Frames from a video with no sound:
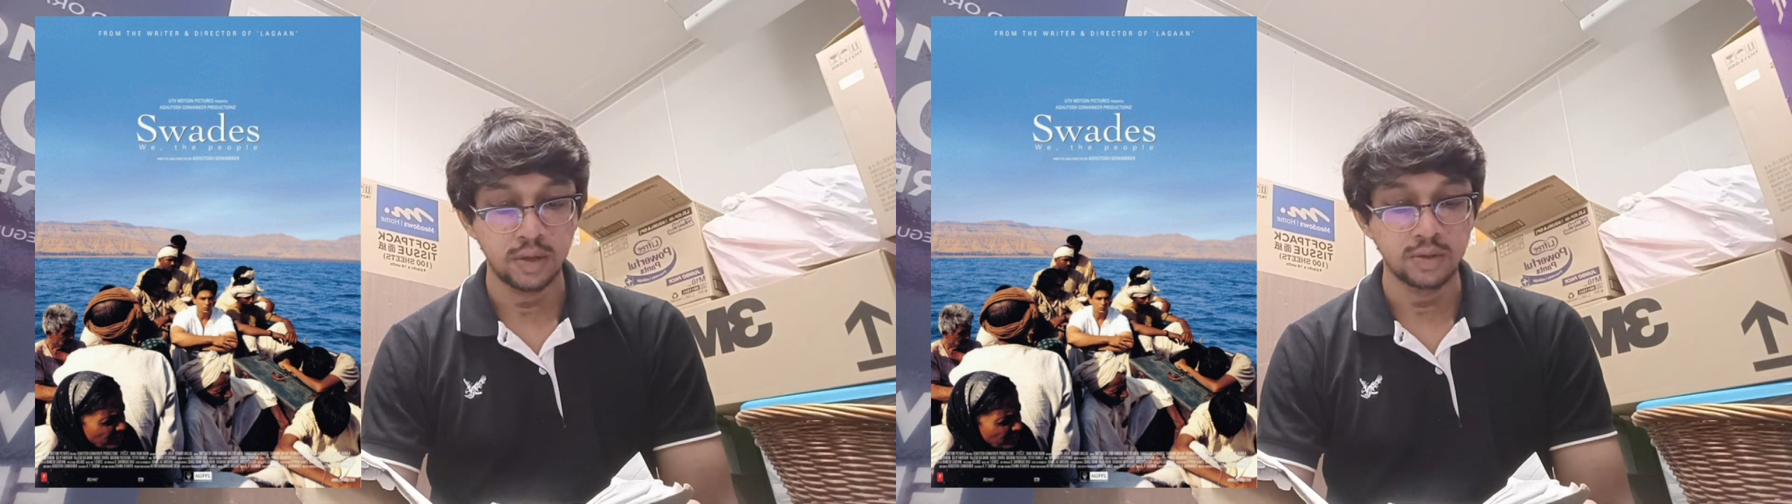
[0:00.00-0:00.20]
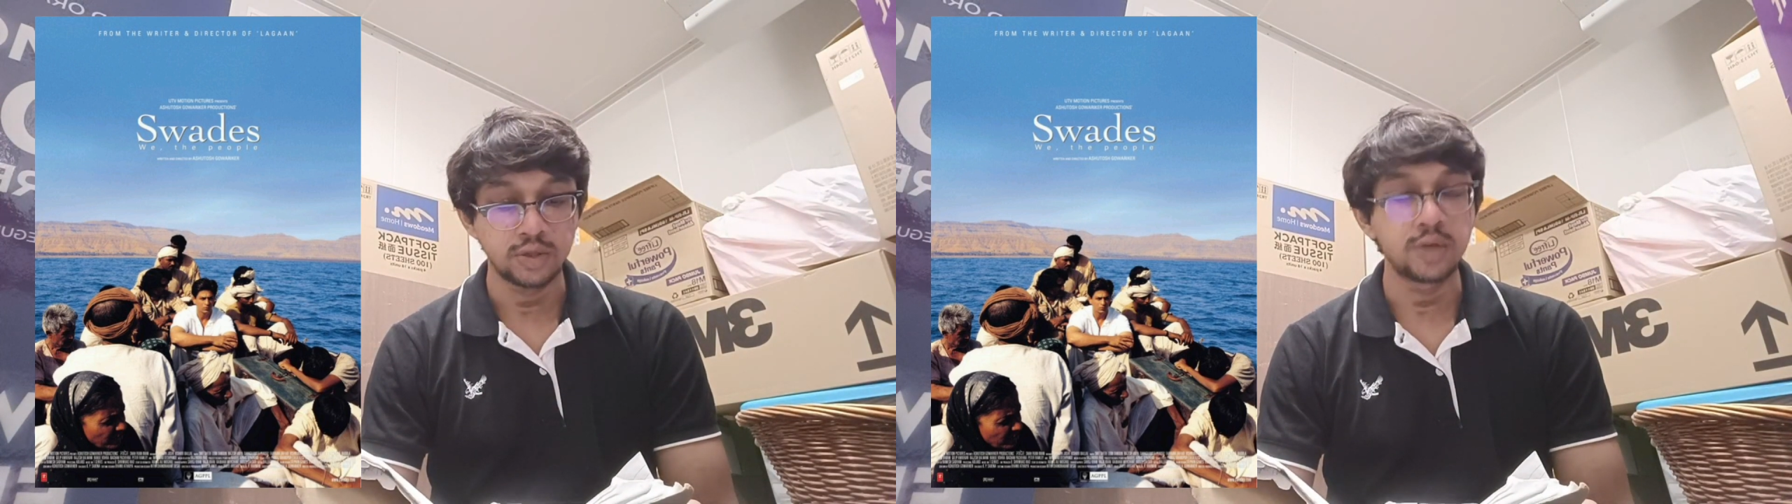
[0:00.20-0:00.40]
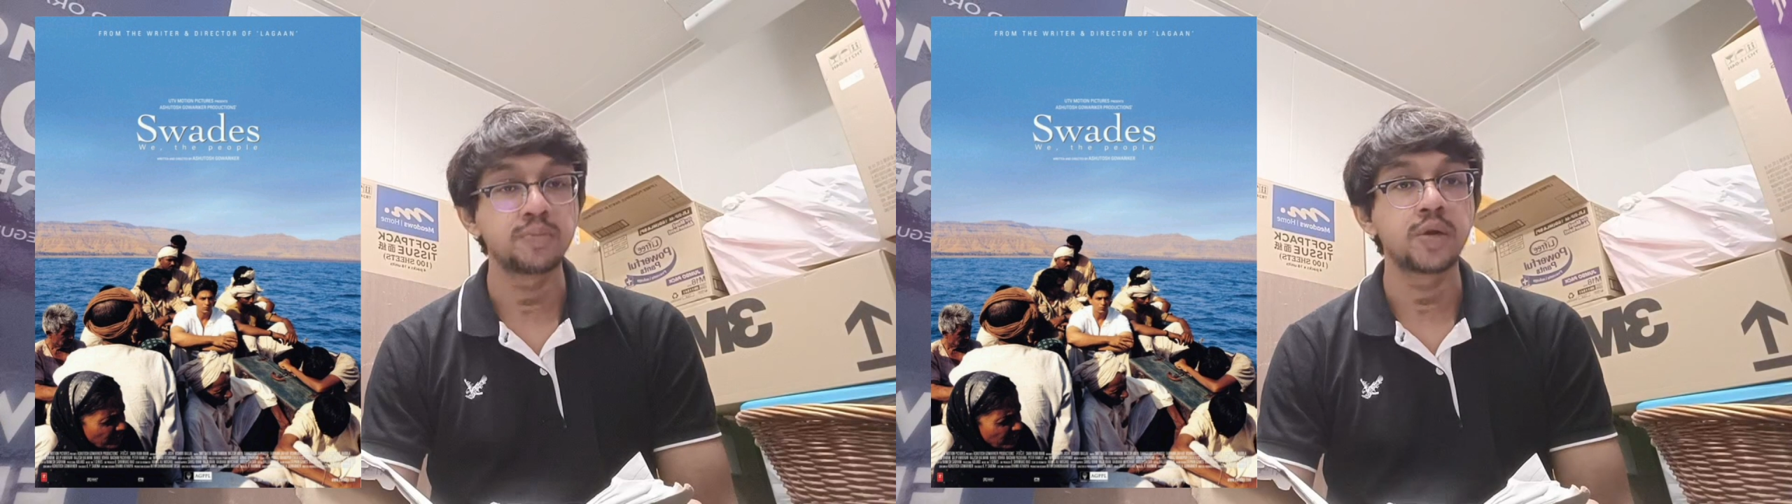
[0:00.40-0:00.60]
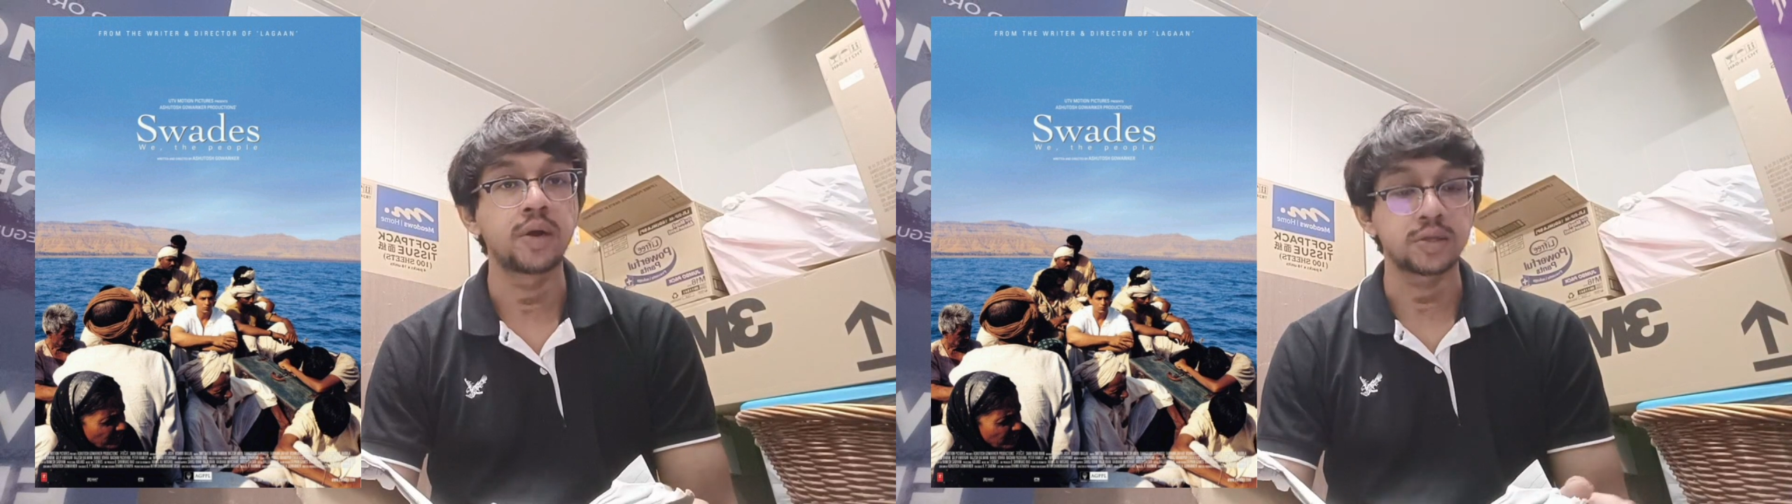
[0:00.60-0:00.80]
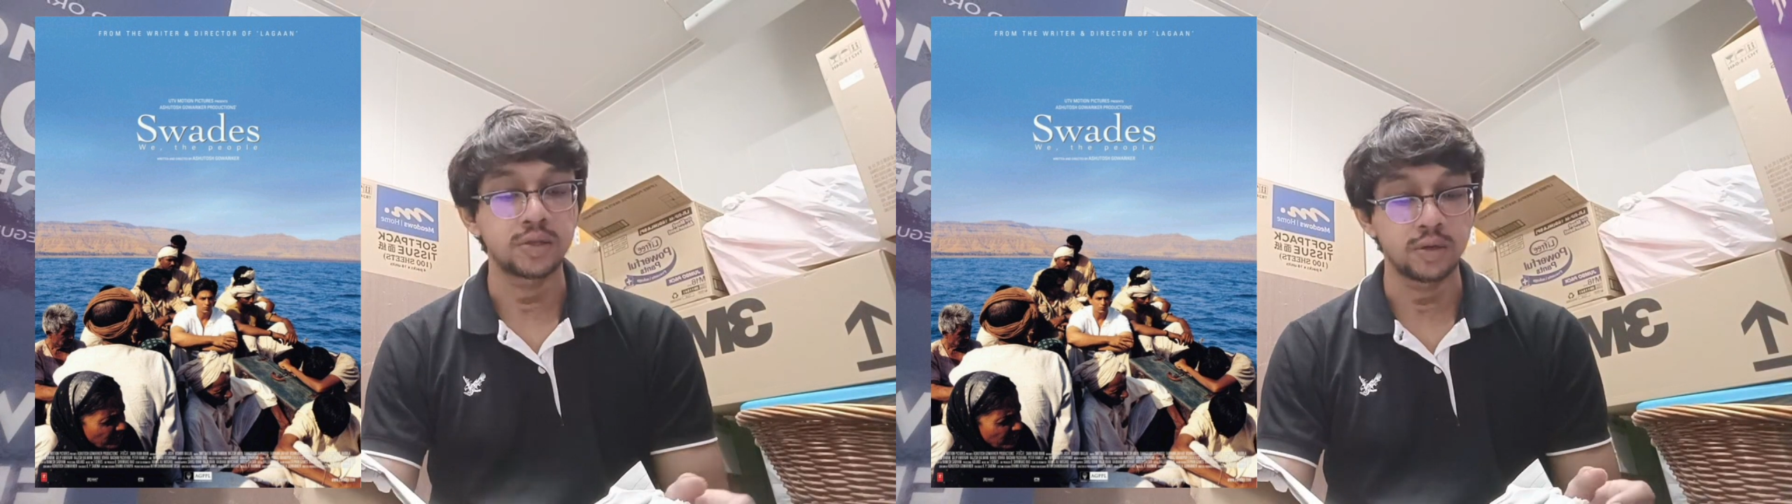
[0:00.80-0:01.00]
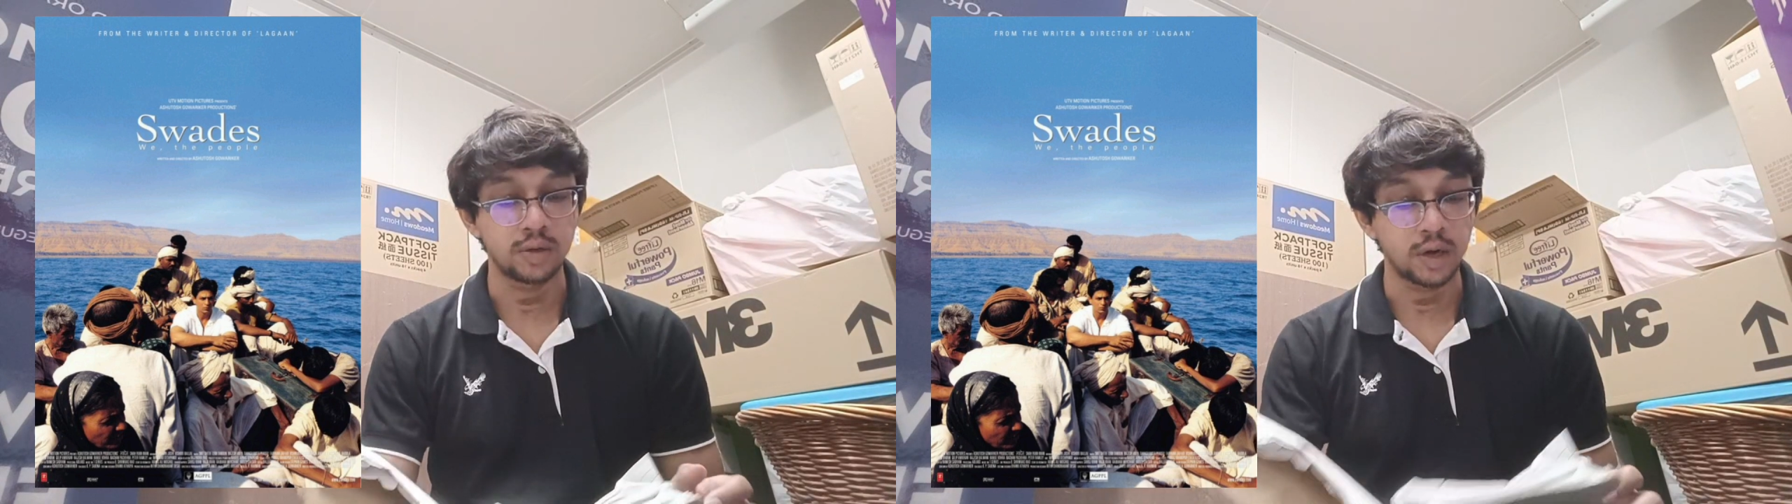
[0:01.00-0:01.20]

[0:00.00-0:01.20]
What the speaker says: Dream Director,